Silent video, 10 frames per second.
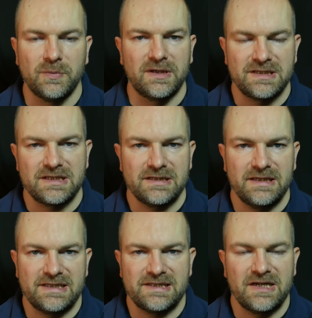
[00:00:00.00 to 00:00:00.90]
but it's,
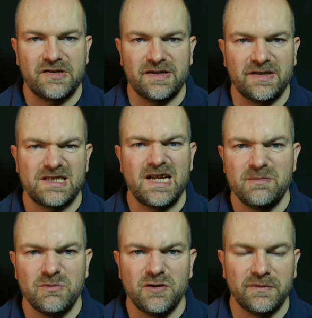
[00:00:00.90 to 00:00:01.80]
it's essentially the
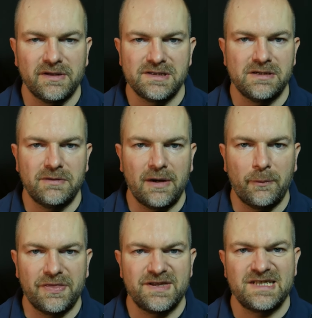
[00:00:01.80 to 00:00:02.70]
same movement as you get
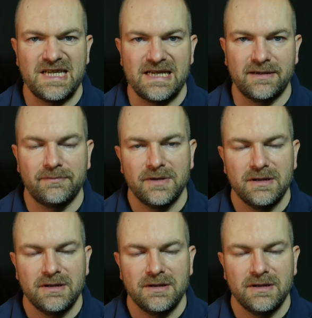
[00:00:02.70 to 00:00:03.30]
with steer.